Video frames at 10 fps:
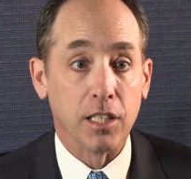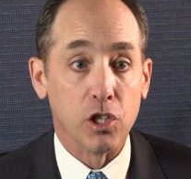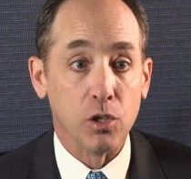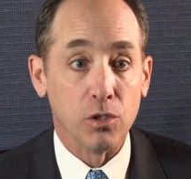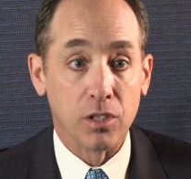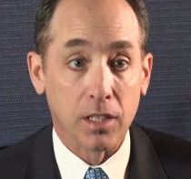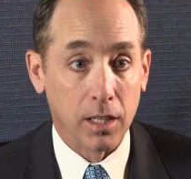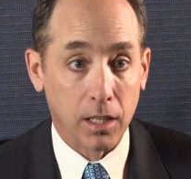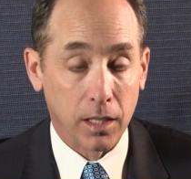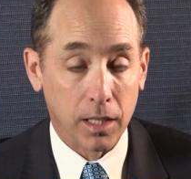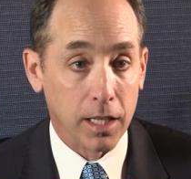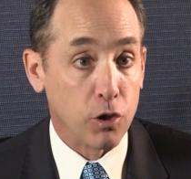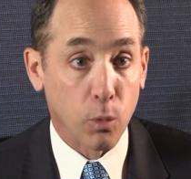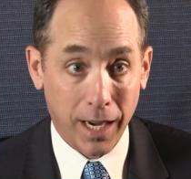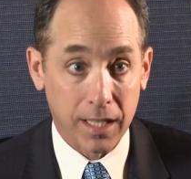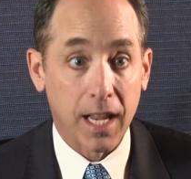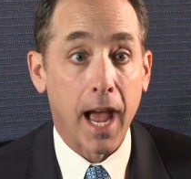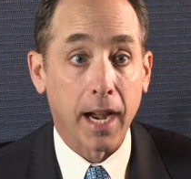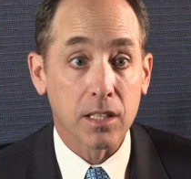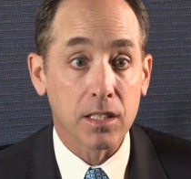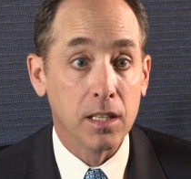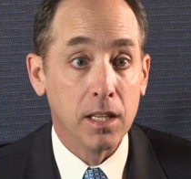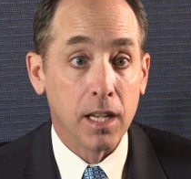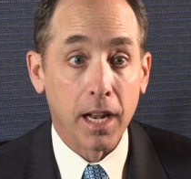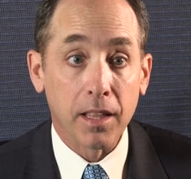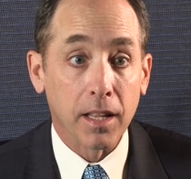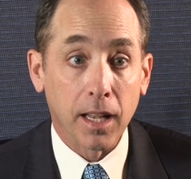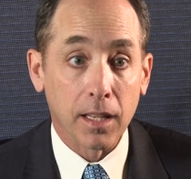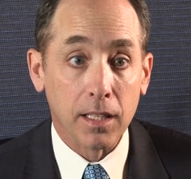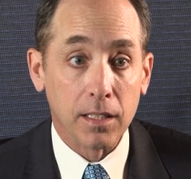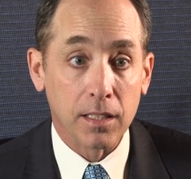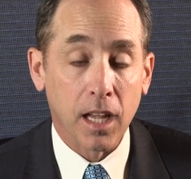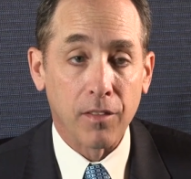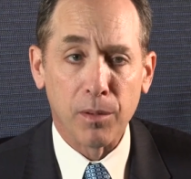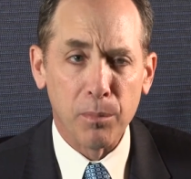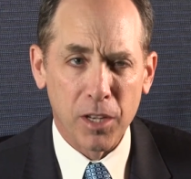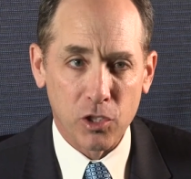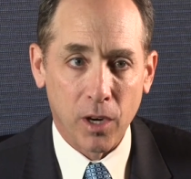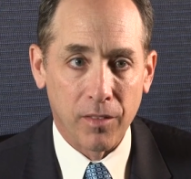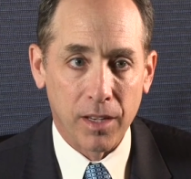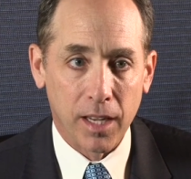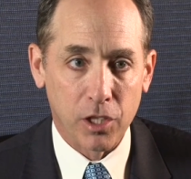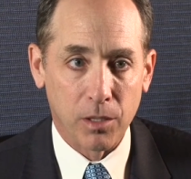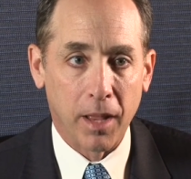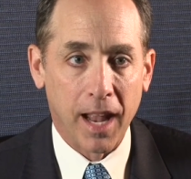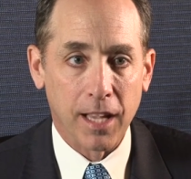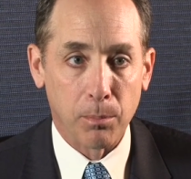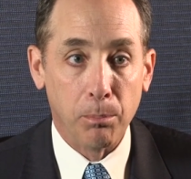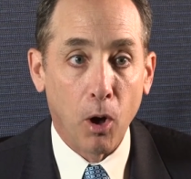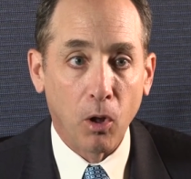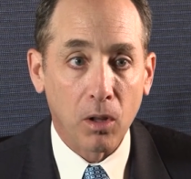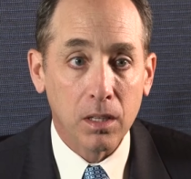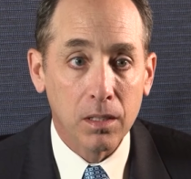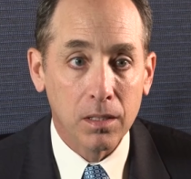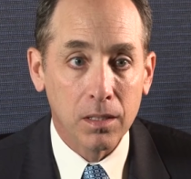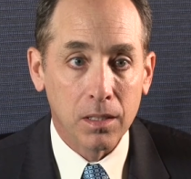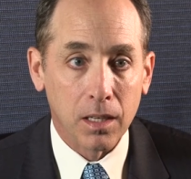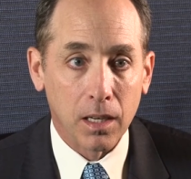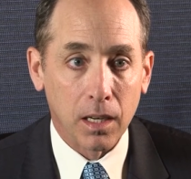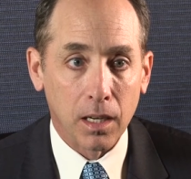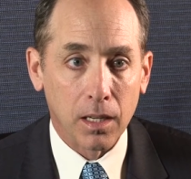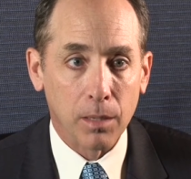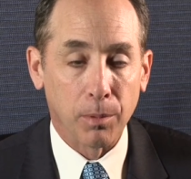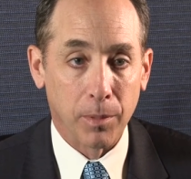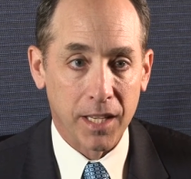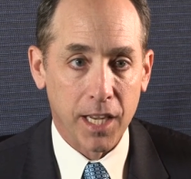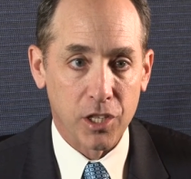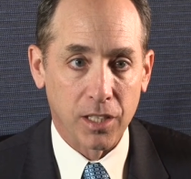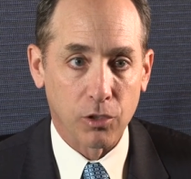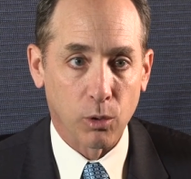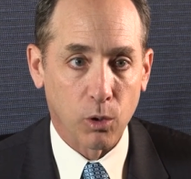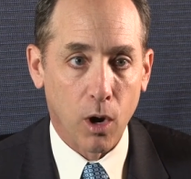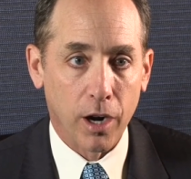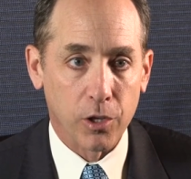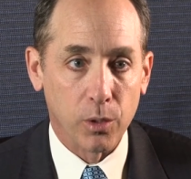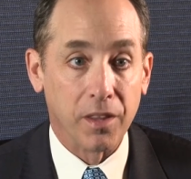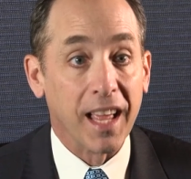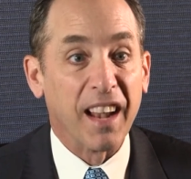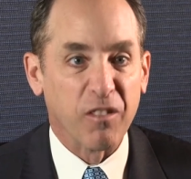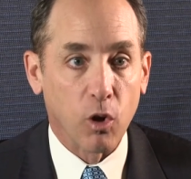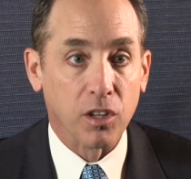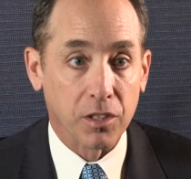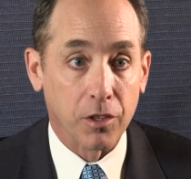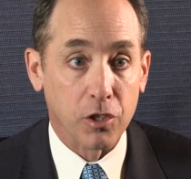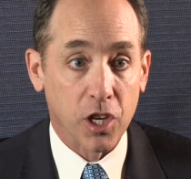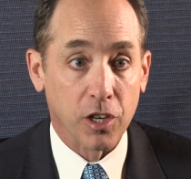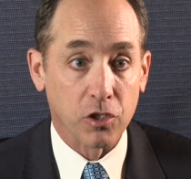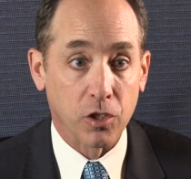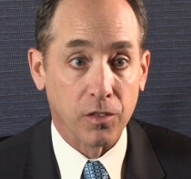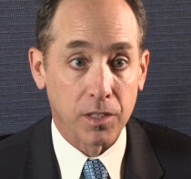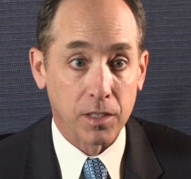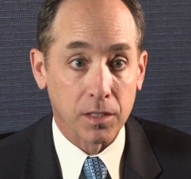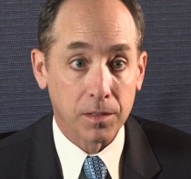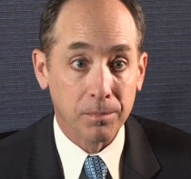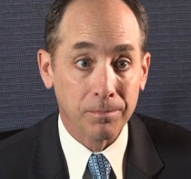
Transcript: issues, uh, indirect tax, anything that is kind of administrative in nature that has a bulk uh, implementation that's required to it, that falls under shared services.